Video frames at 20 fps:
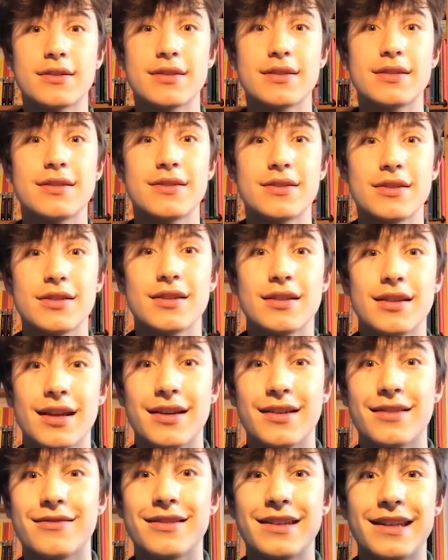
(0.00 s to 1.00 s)

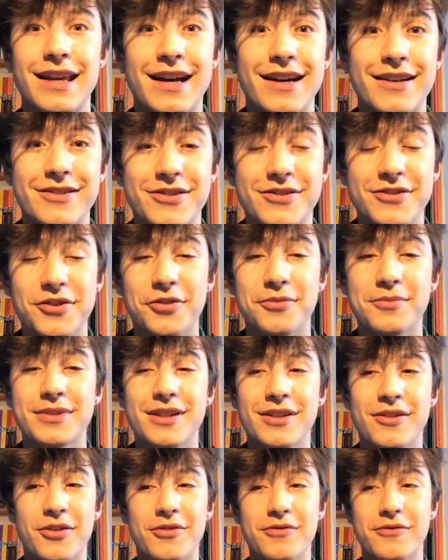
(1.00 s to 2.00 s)
stopped a
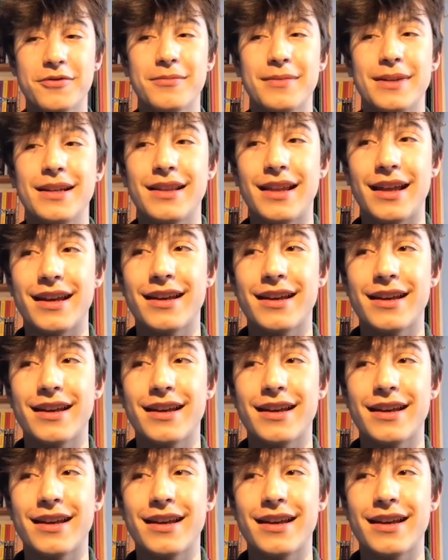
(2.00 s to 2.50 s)
lot for me.